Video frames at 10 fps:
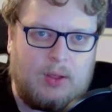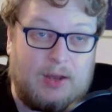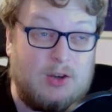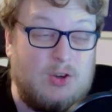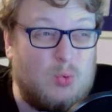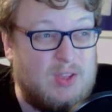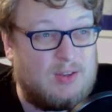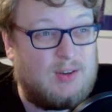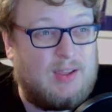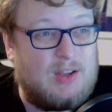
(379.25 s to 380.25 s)
And
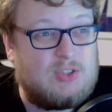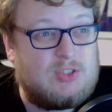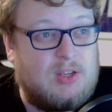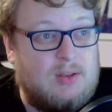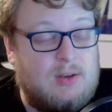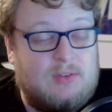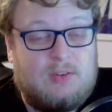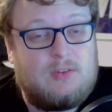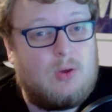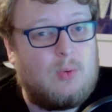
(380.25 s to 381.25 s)
annoyingly, actually, and this
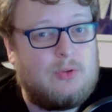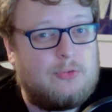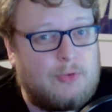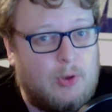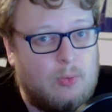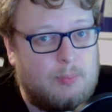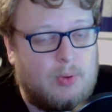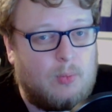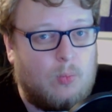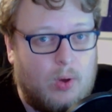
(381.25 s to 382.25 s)
is no one's fault,
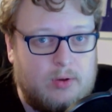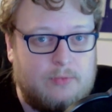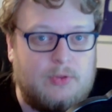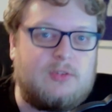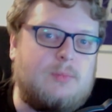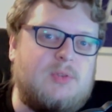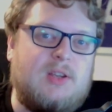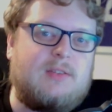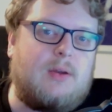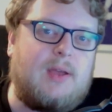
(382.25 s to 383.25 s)
but one of the
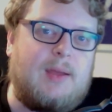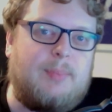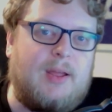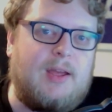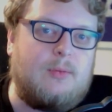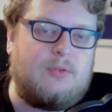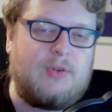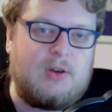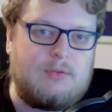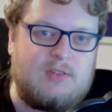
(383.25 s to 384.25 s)
subjects that I had planned was
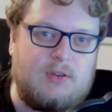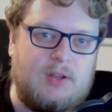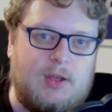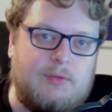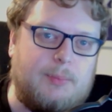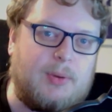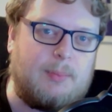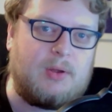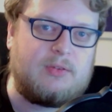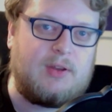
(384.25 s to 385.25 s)
very recently covered by
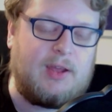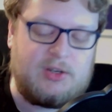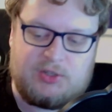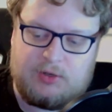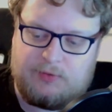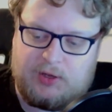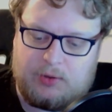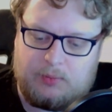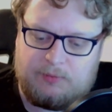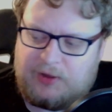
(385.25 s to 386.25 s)
Master Hellish in a
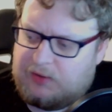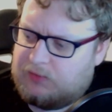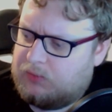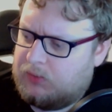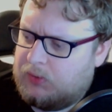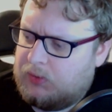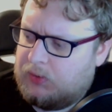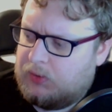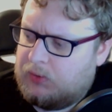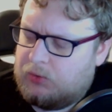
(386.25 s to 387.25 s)
video. In fact,
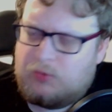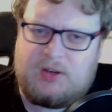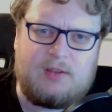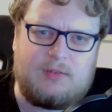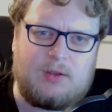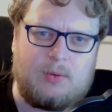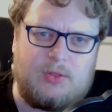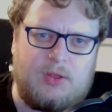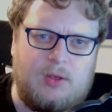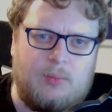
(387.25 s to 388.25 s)
3 days ago, I
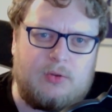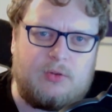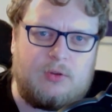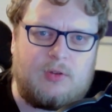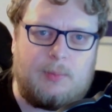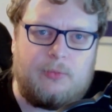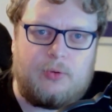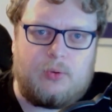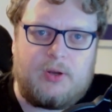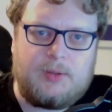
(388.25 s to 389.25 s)
think it was, at the time of
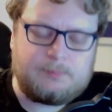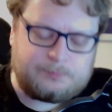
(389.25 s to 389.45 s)
recording.